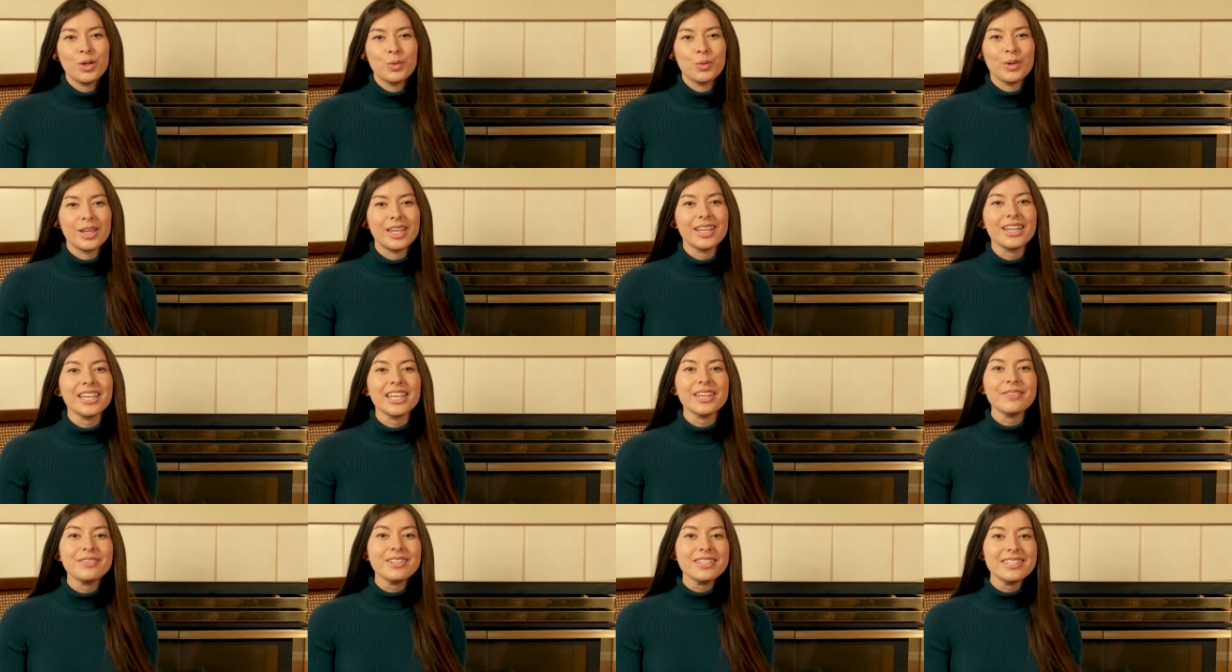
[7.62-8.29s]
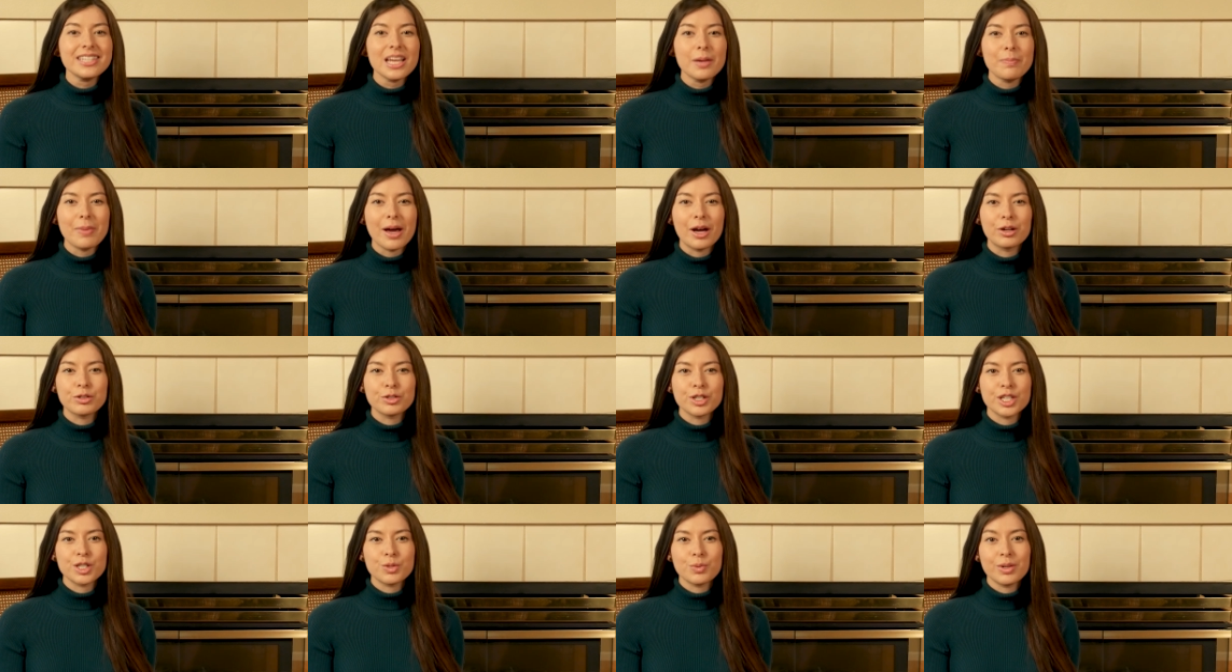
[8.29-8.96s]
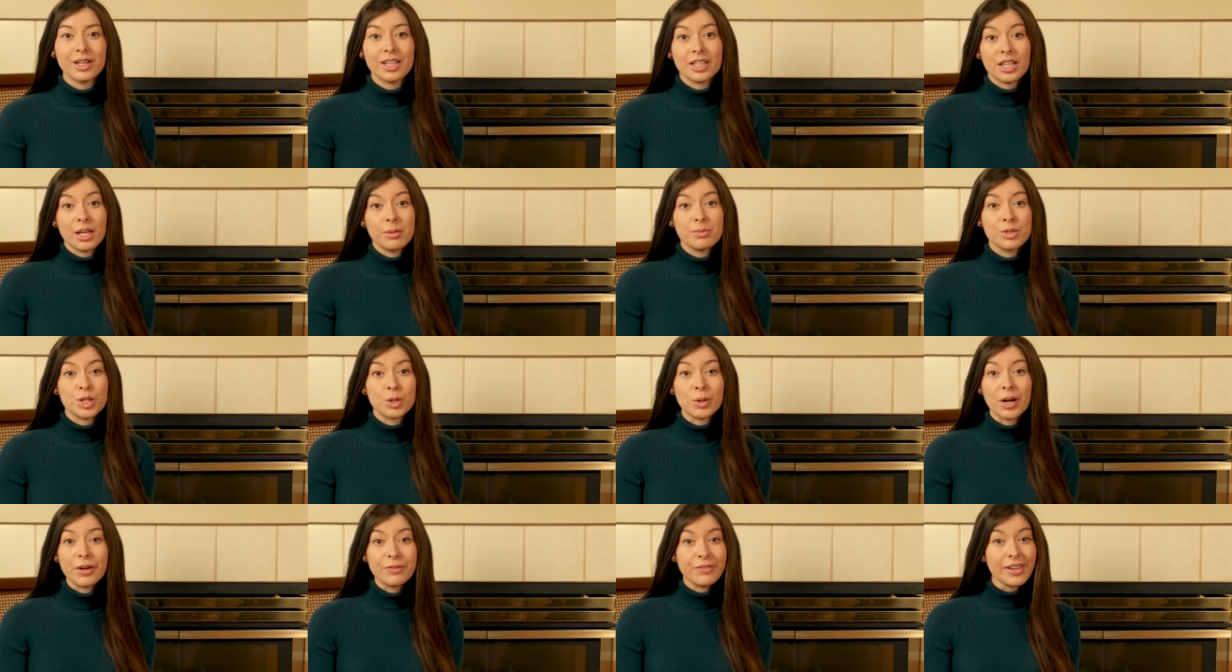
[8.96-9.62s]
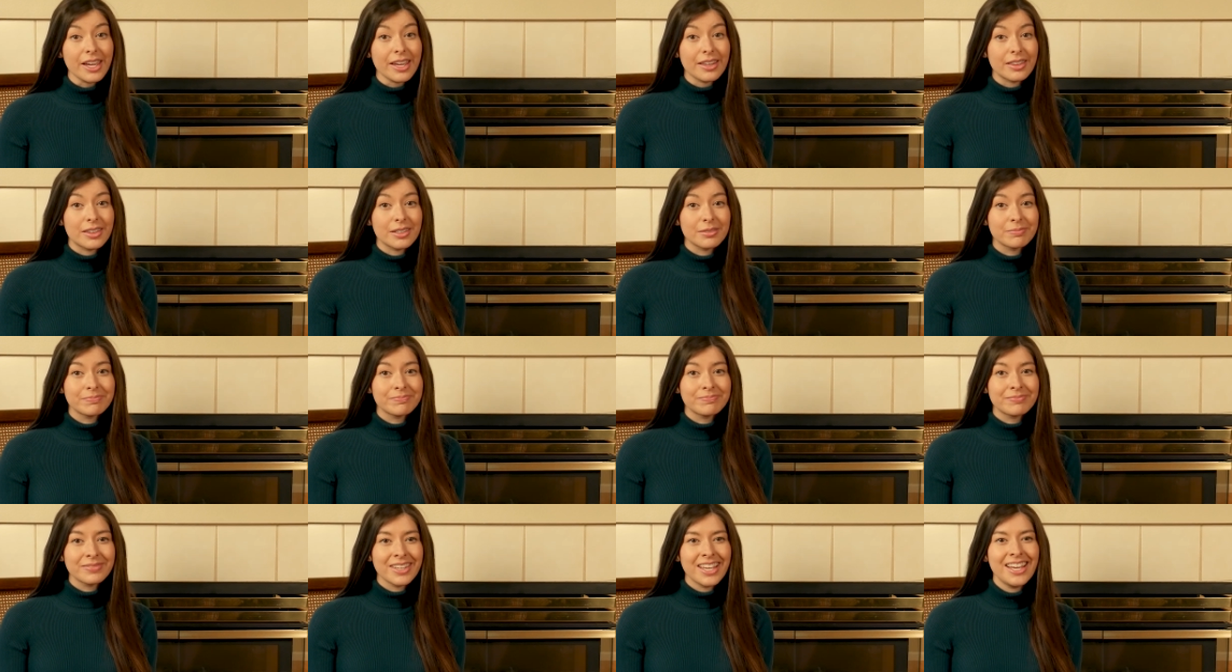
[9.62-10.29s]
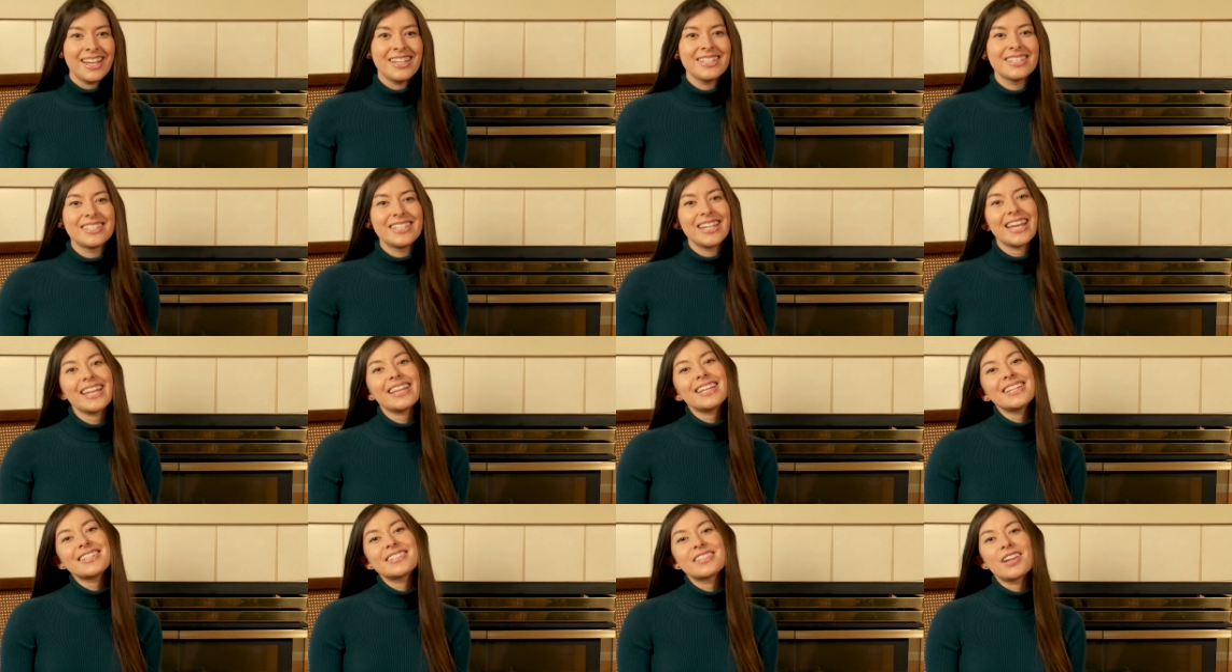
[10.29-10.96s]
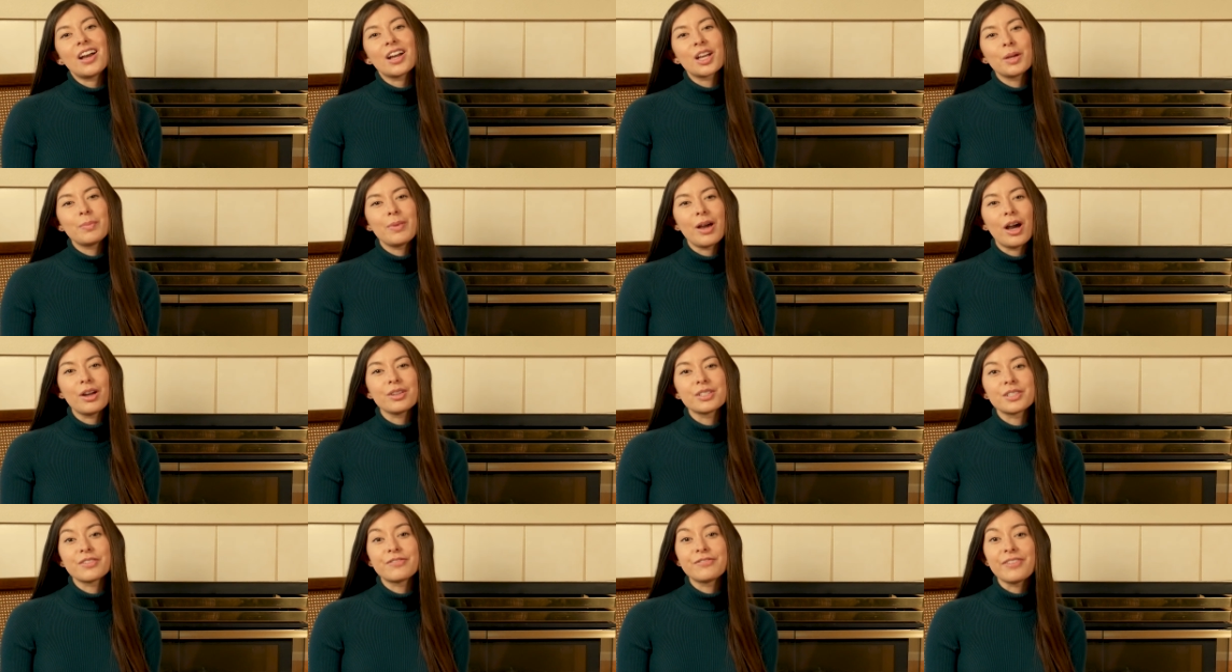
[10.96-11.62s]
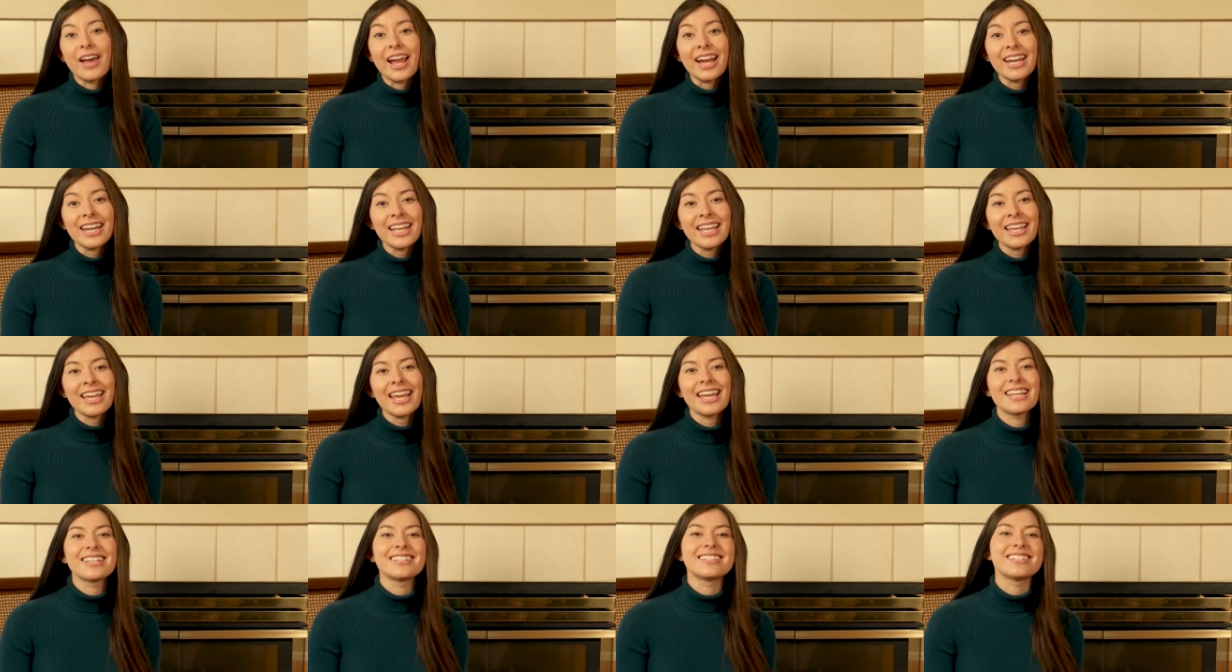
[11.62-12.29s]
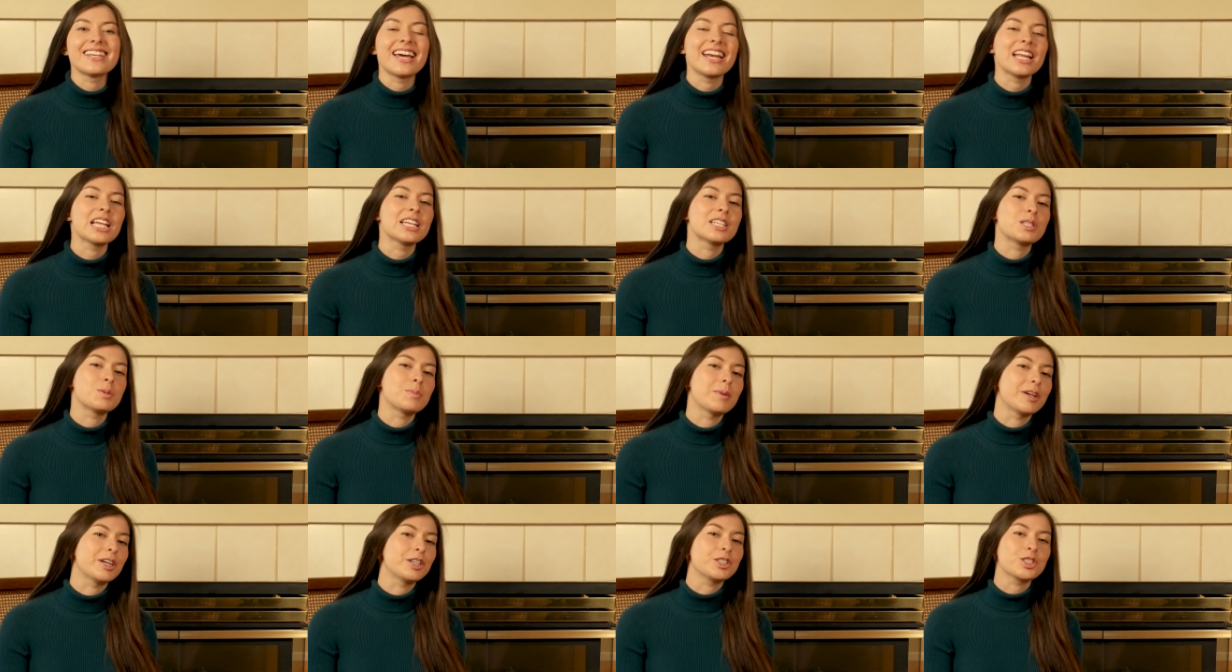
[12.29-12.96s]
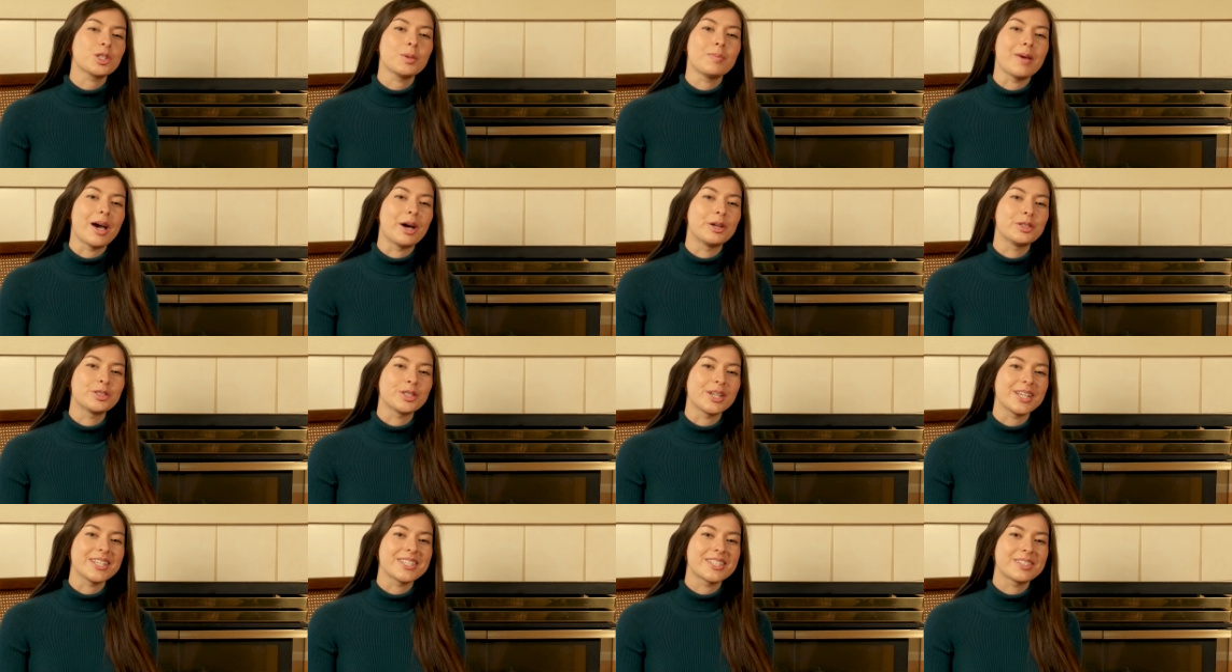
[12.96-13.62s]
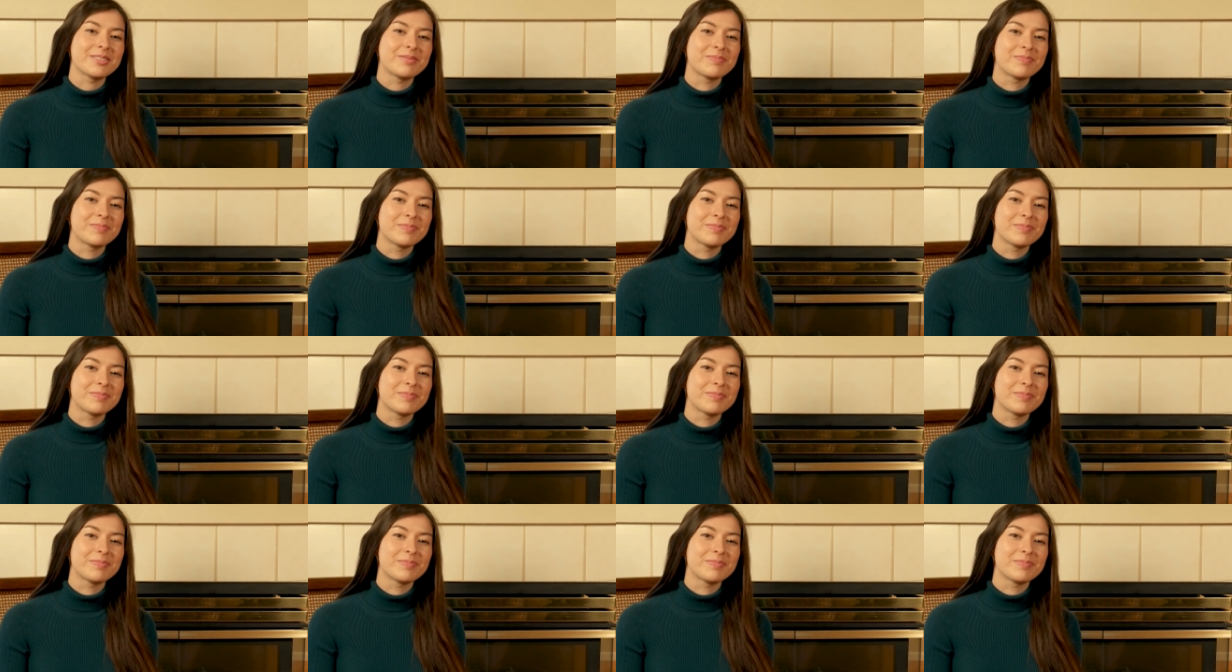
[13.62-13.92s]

We can even set boundaries when it comes to our faith. Today, let's talk about defining and setting spiritual boundaries.